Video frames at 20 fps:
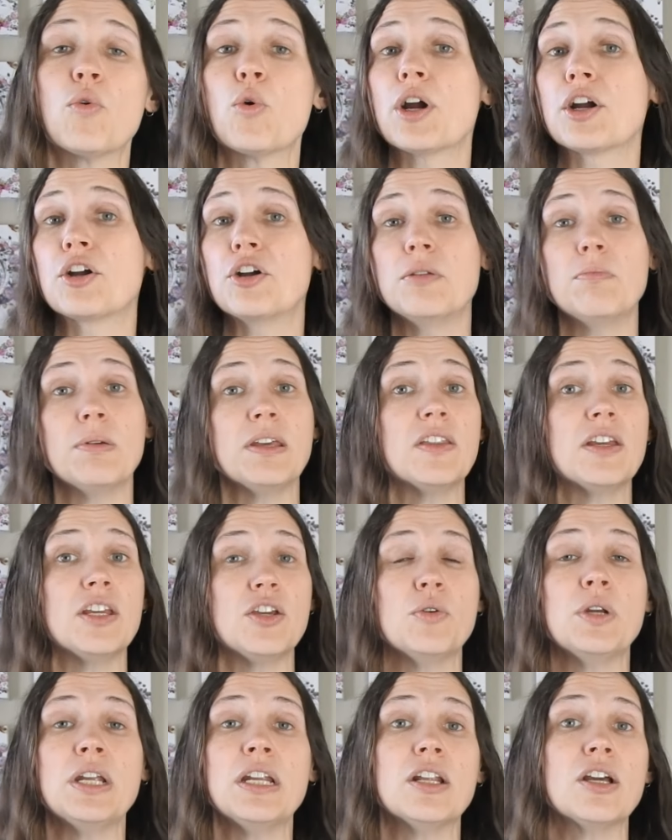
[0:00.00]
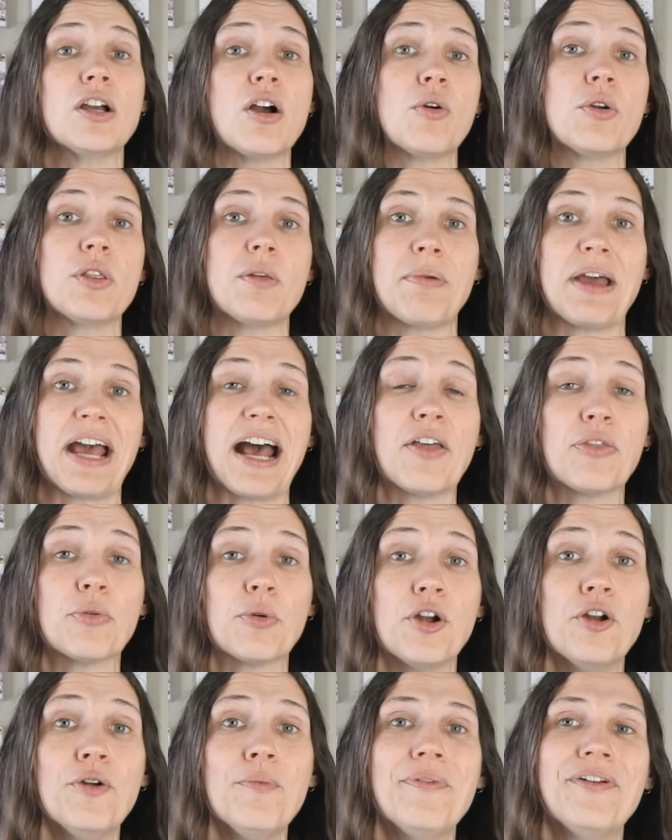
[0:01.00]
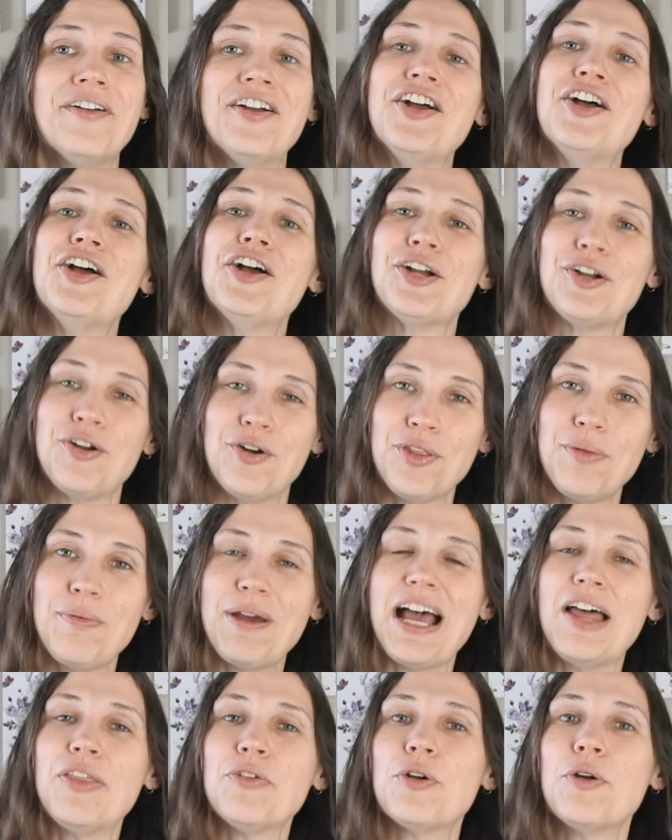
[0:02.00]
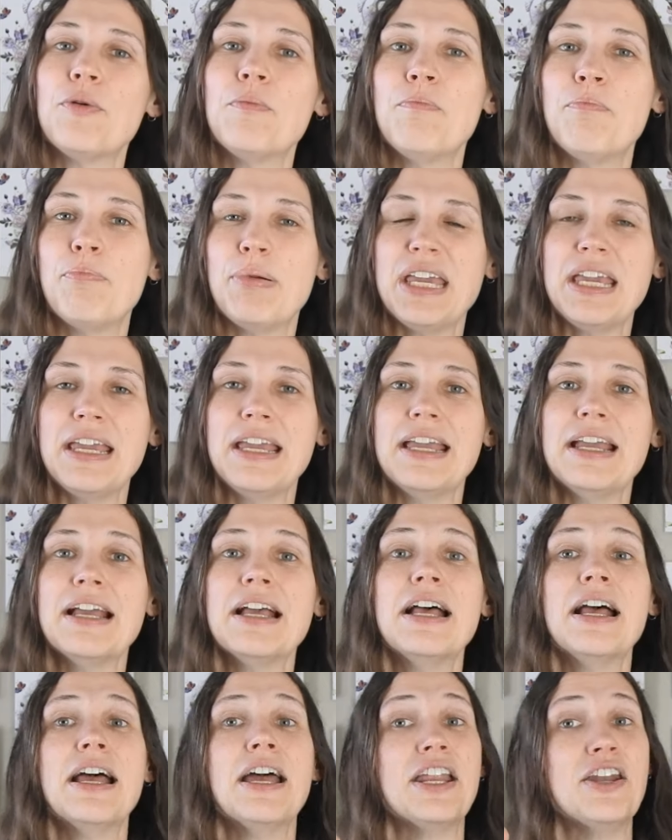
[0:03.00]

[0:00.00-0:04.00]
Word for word: or it could be that you need to go to the bathroom go to the bathroom, pee,